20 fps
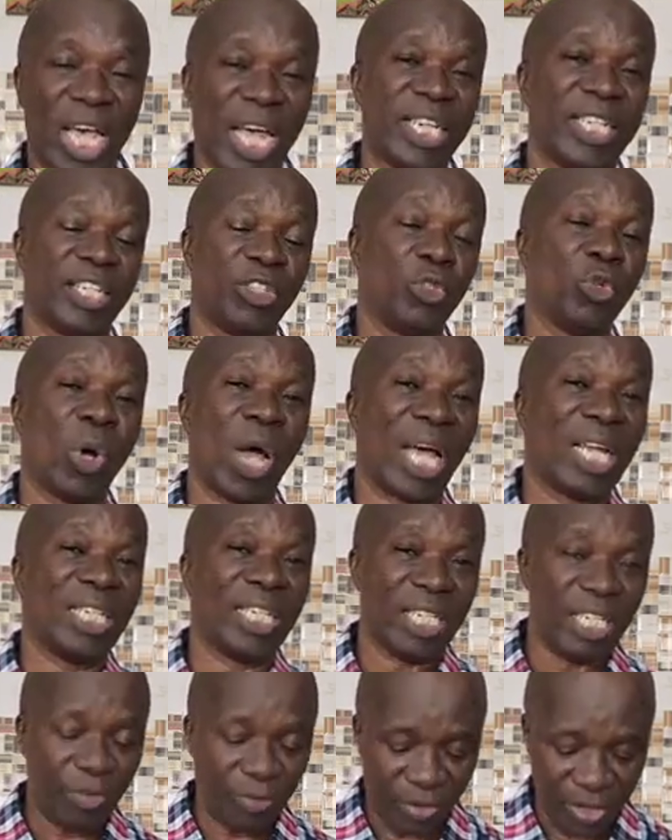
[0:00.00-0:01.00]
and that you are
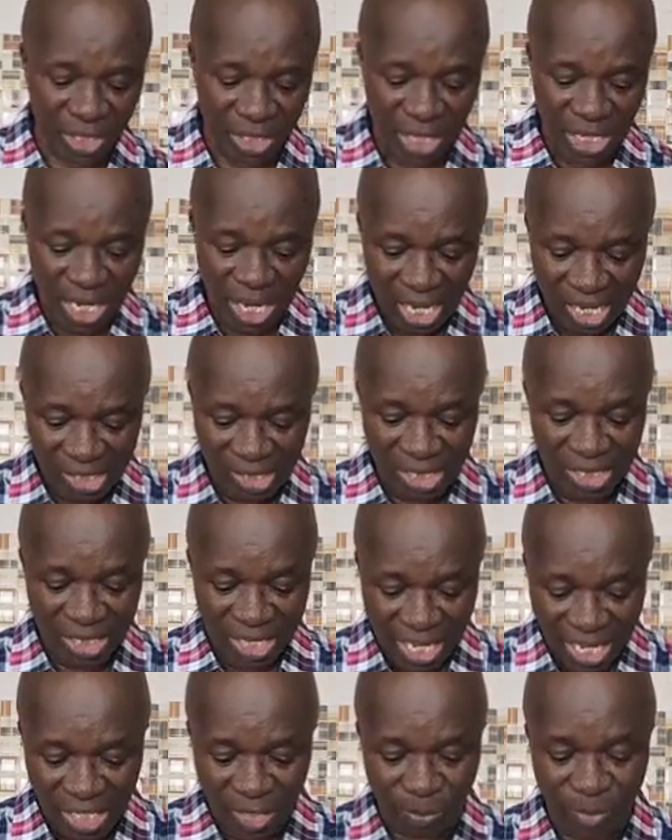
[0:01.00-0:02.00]
living as an
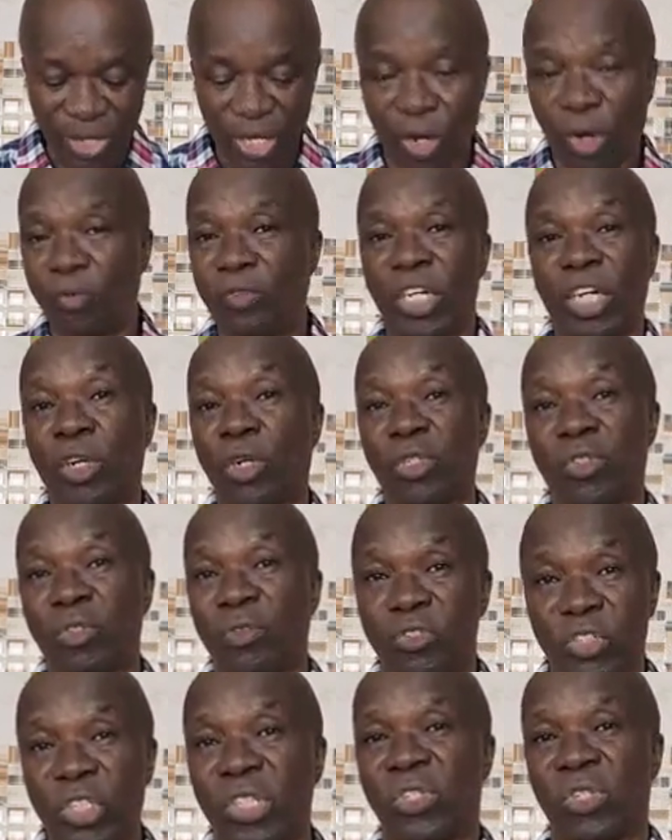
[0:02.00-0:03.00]
enemy of the cross
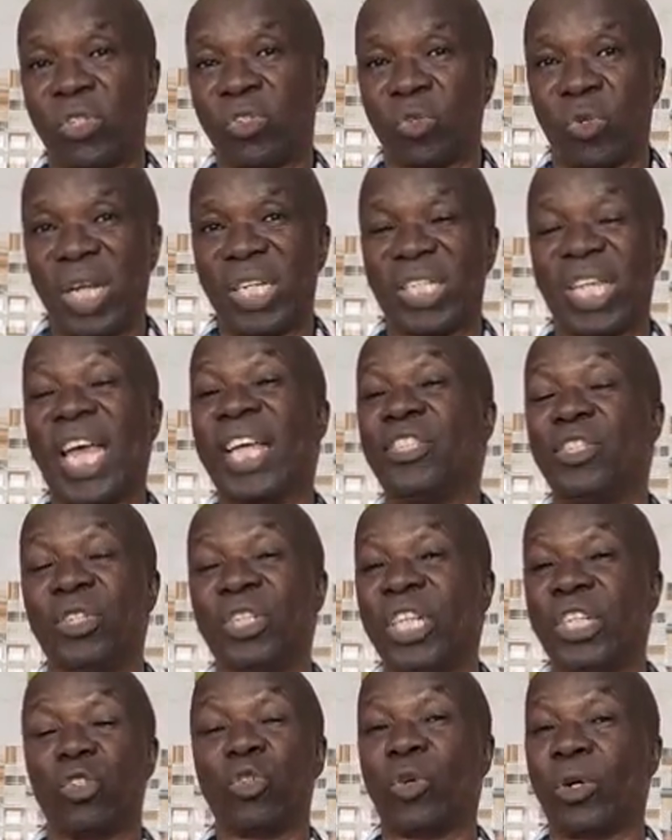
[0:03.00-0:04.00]
of Jesus Christ, and you
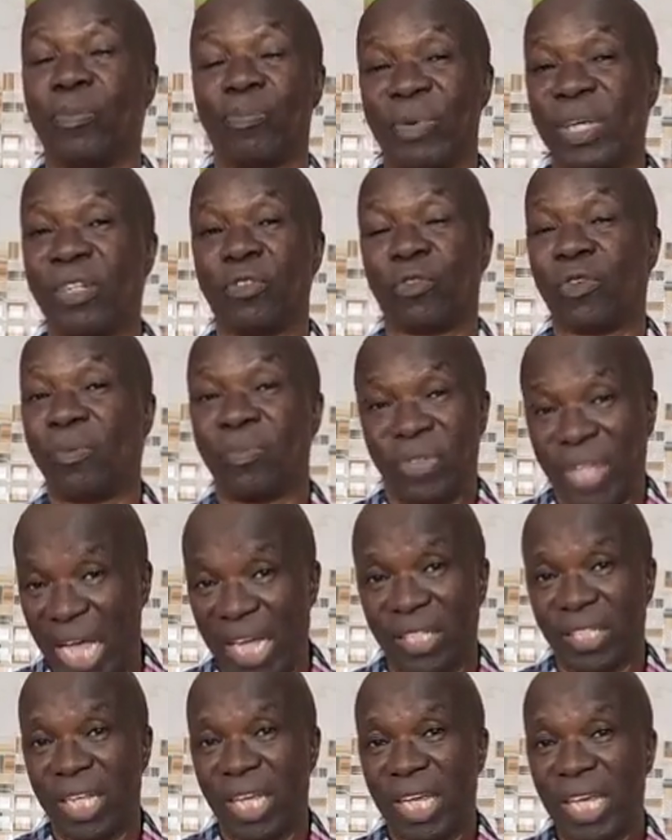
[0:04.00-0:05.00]
need to repent from
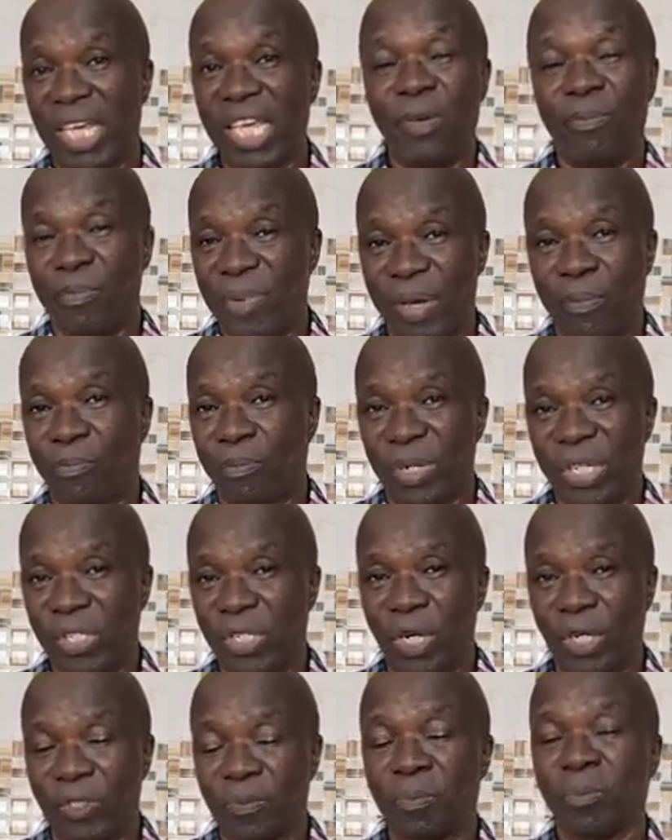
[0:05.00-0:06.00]
that. Amen. Praise
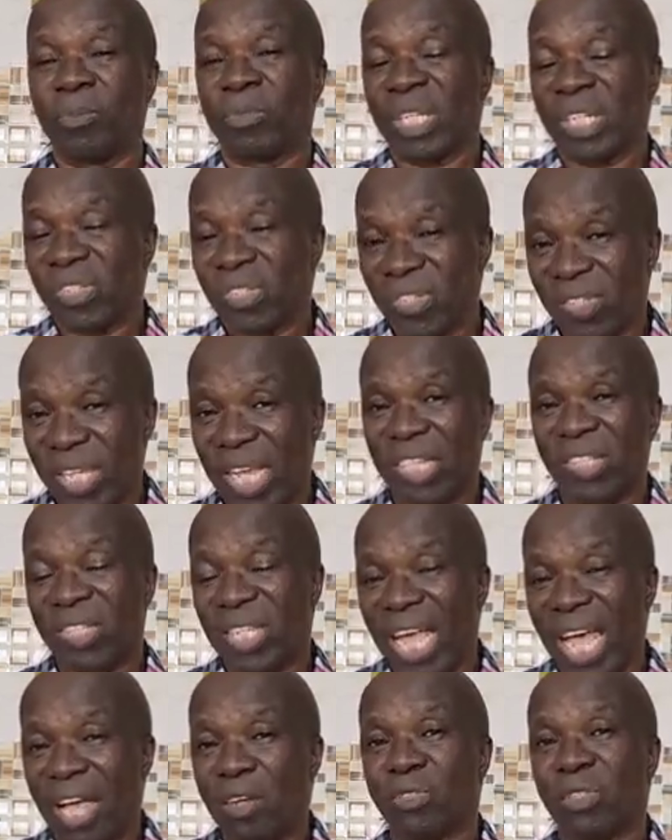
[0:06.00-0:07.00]
God. Sex
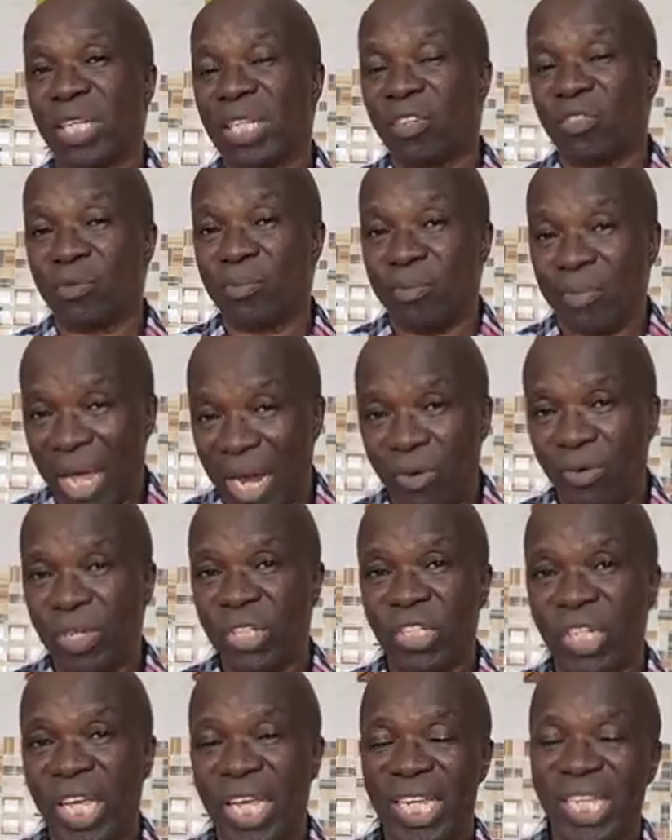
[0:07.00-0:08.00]
outside of
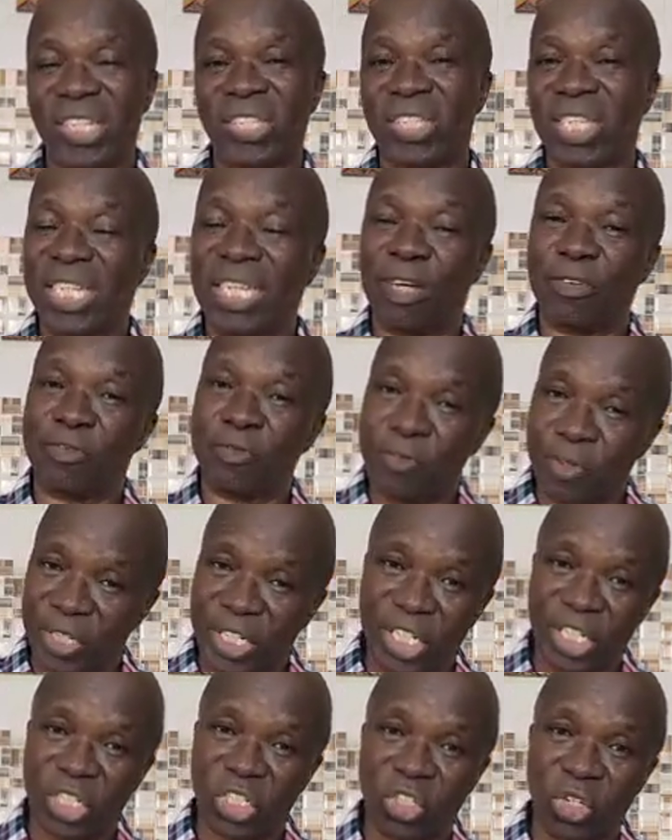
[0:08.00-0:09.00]
marriage is either
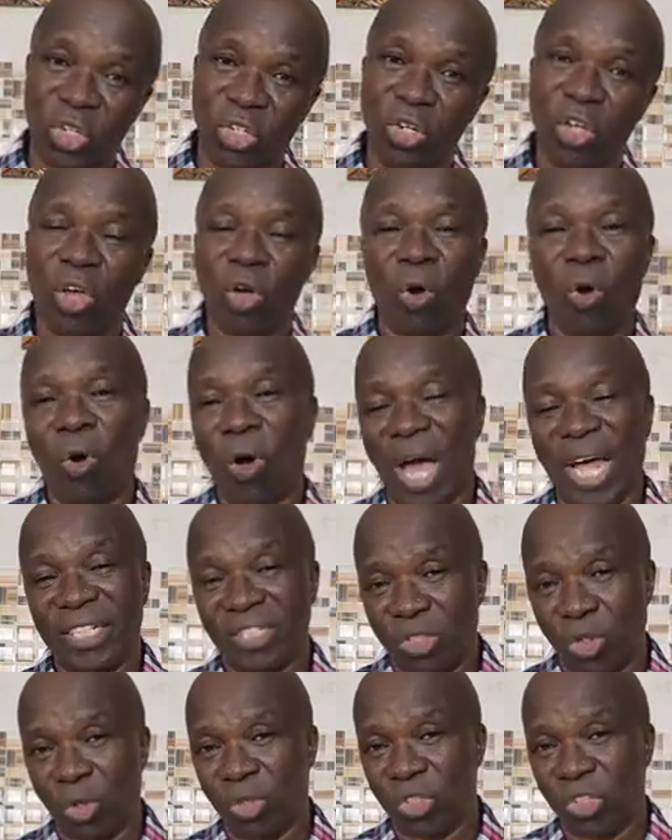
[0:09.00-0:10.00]
fornication or
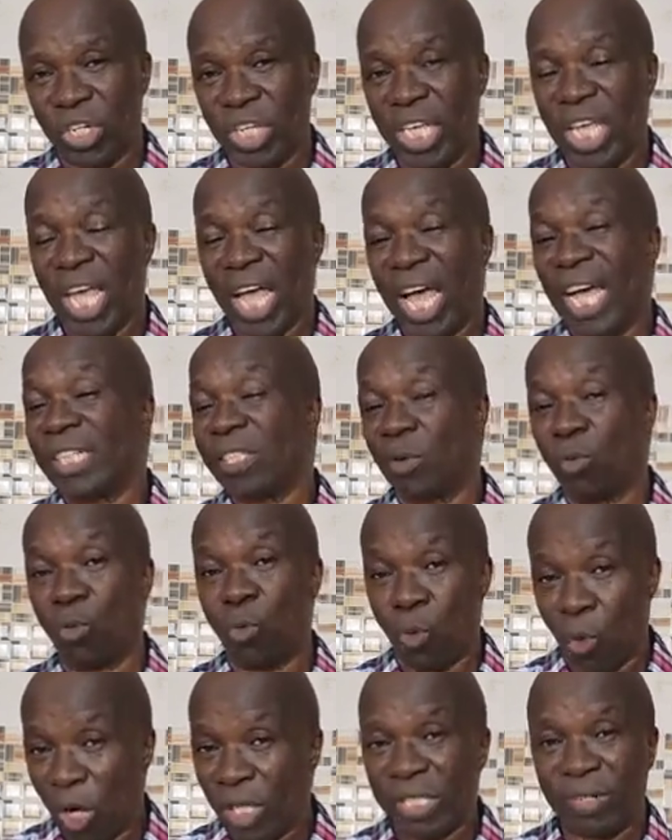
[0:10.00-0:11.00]
adultery, and the
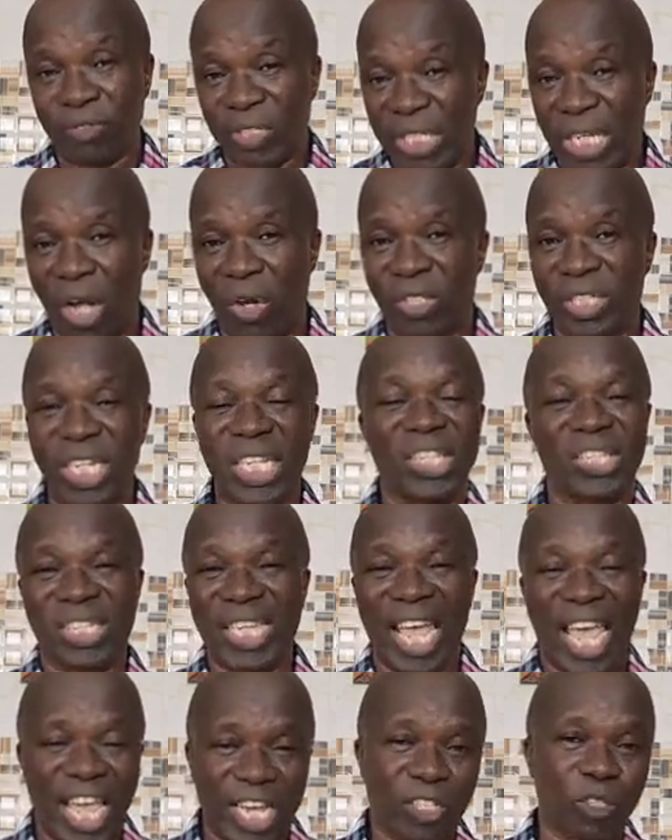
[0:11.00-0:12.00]
word of God is
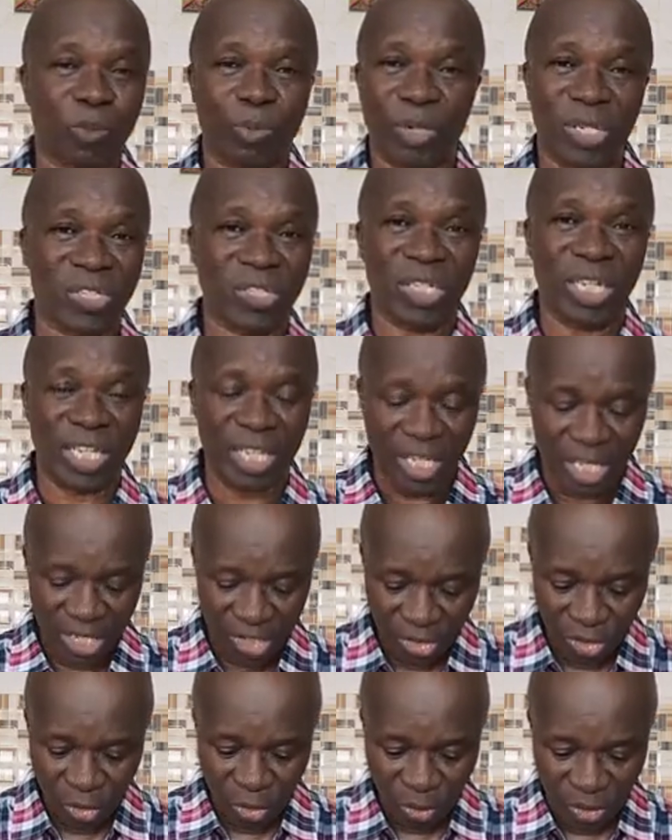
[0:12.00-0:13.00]
expressly,
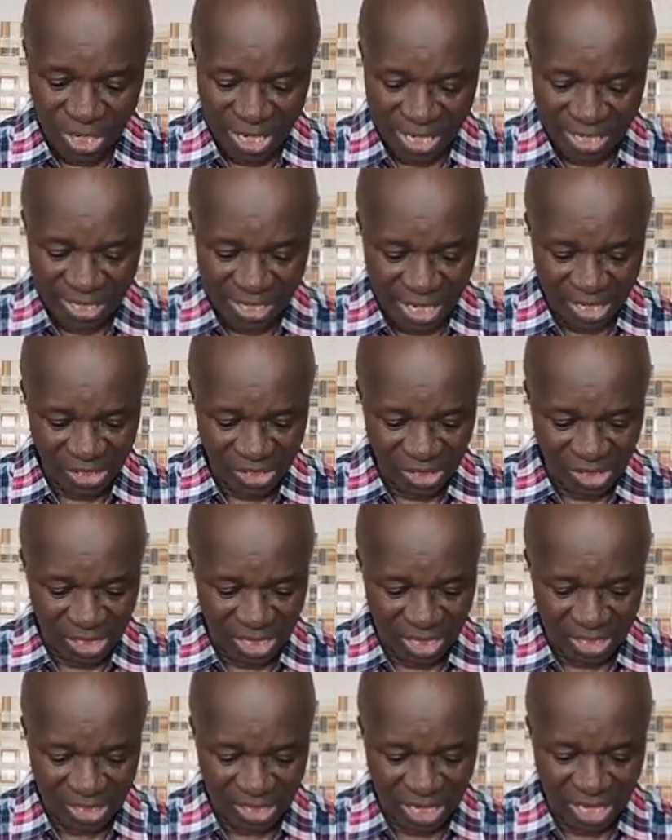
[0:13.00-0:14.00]
you know, against
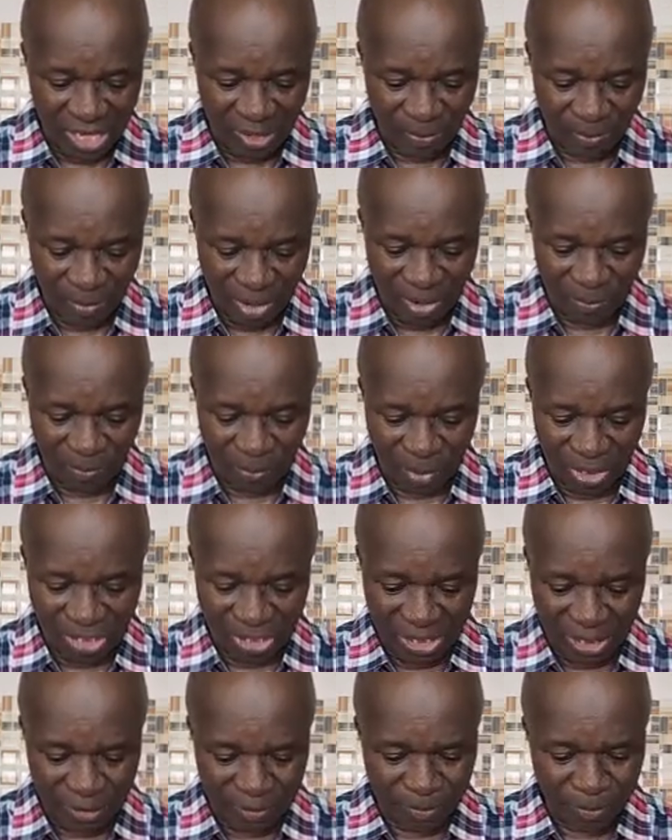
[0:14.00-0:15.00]
it. Amen. Praise
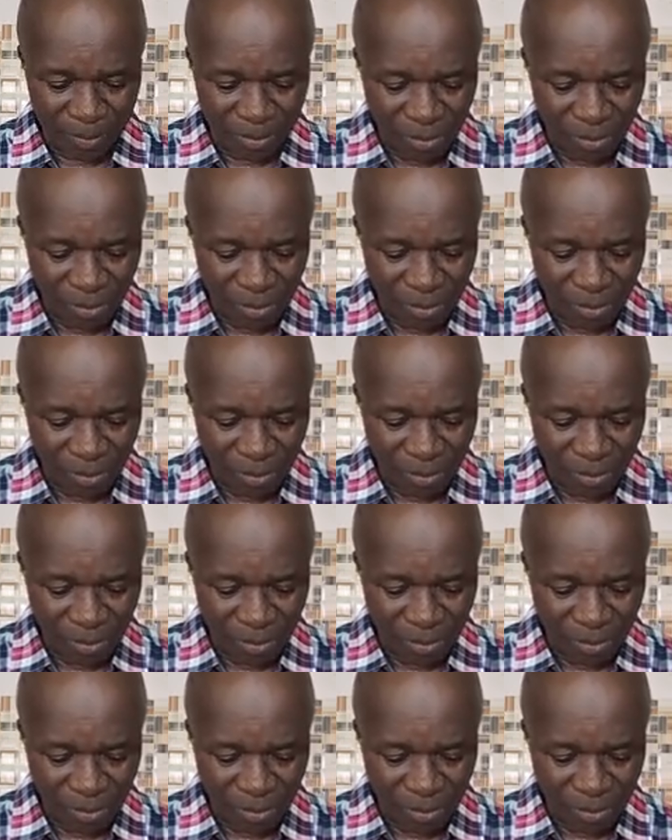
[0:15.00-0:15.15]
God.